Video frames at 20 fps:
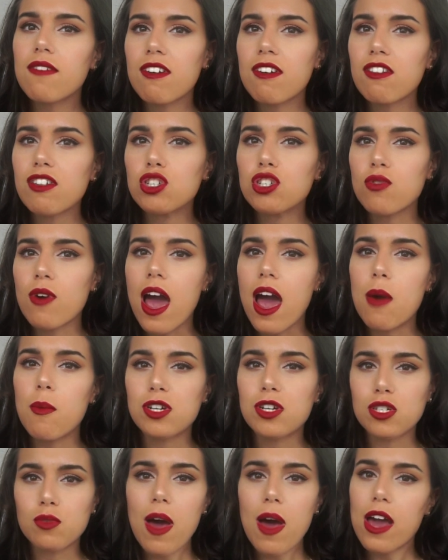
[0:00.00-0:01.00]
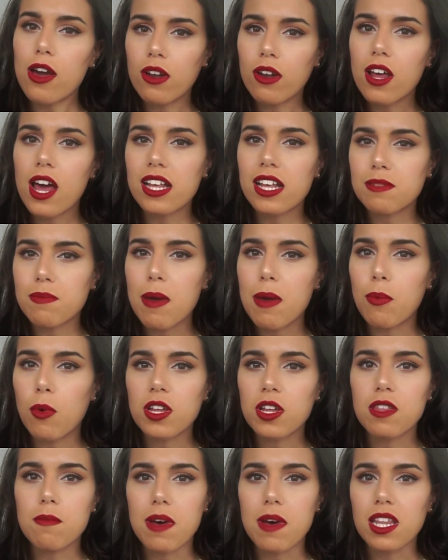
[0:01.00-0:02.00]
it another try, which is why I got it as my book
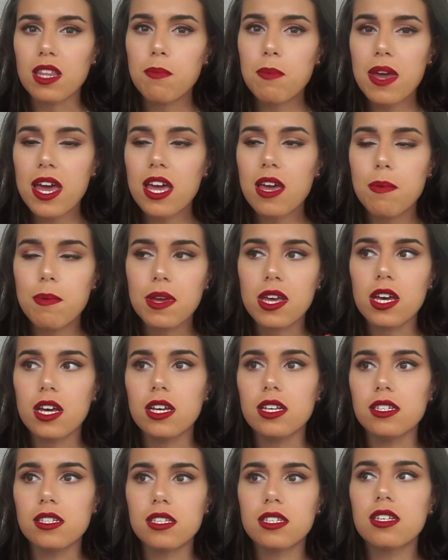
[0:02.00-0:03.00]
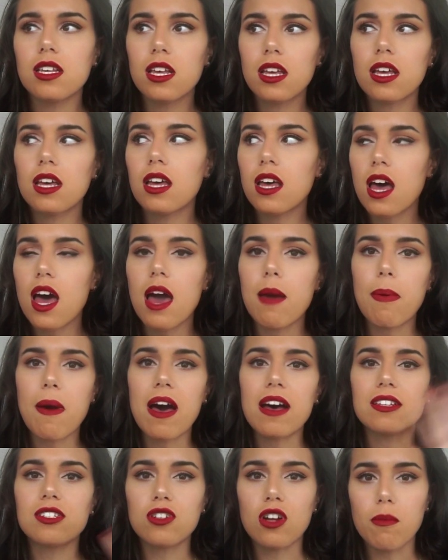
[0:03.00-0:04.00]
of the month pick, because I
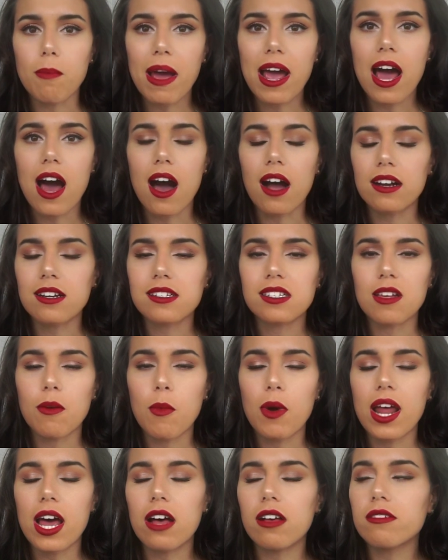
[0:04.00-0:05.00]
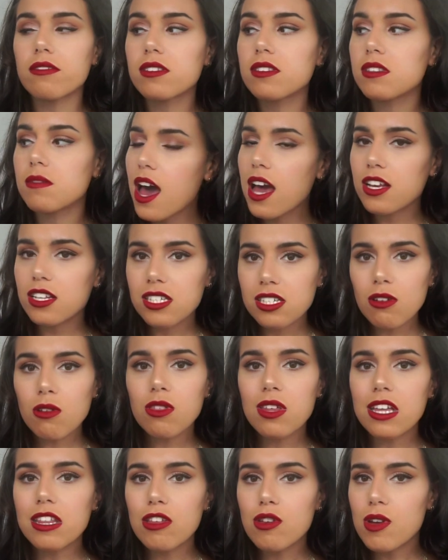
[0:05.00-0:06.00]
passed on my arc to someone else. I still
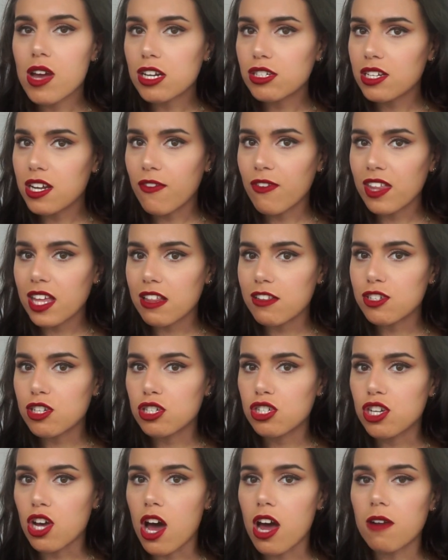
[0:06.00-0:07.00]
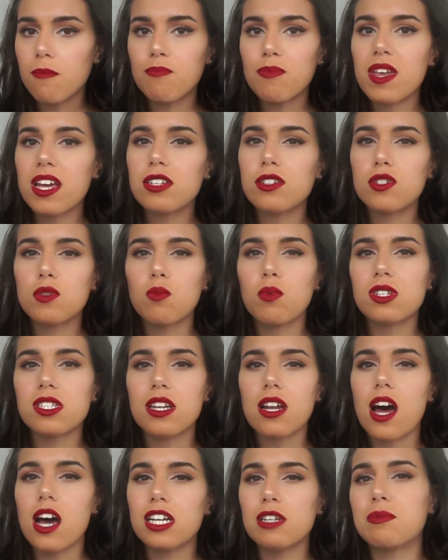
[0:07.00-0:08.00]
think that you guys should definitely give this a shot. It just
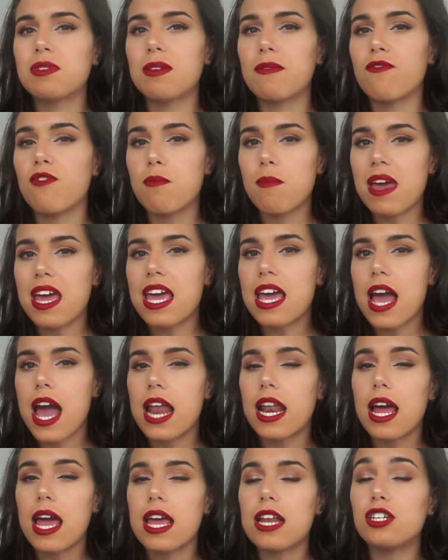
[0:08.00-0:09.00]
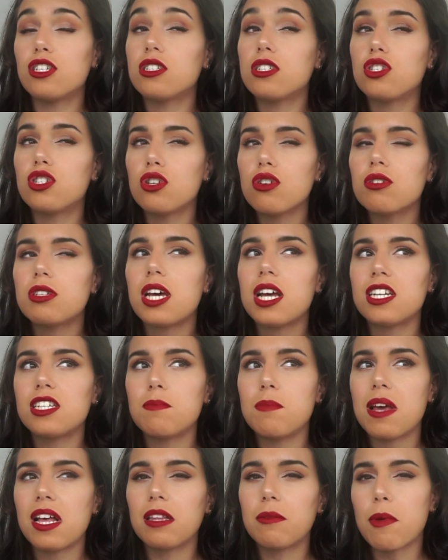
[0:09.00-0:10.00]
wasn't 100% for me, and I do tend to
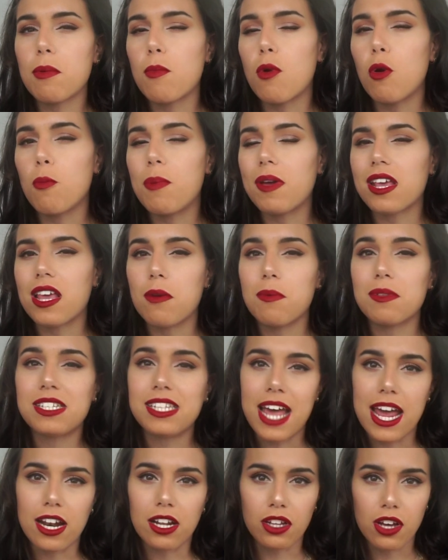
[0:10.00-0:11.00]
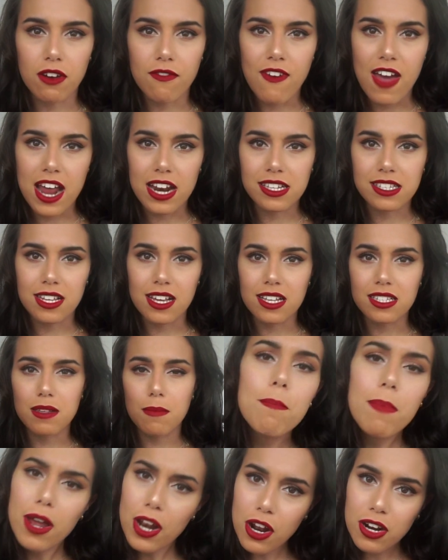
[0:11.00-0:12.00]
be a little bit more picky with standalone fantasies.
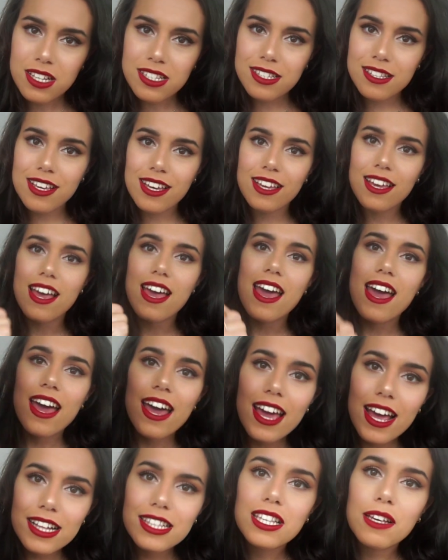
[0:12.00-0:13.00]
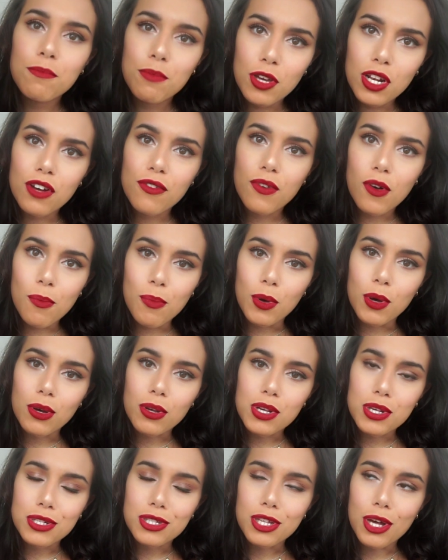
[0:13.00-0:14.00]
But honestly, it's a beautiful
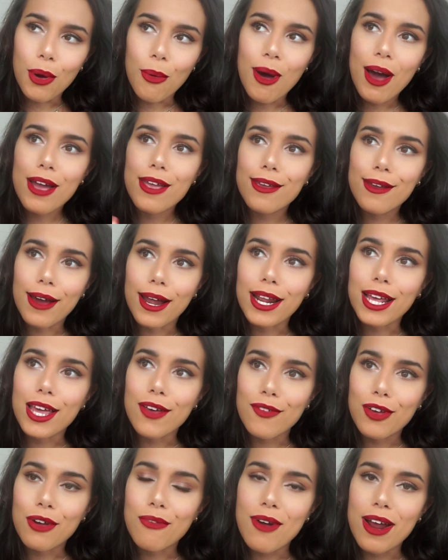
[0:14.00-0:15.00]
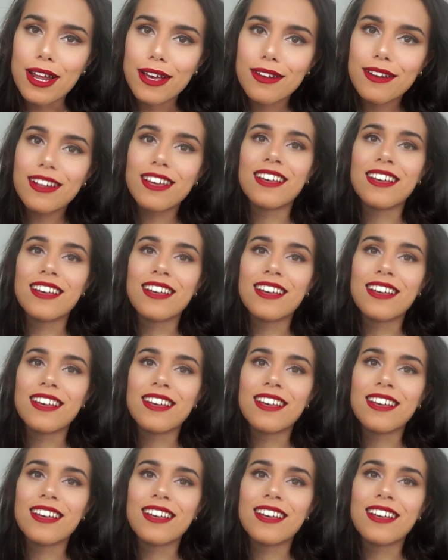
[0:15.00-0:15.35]
book, so you gotta give it credit.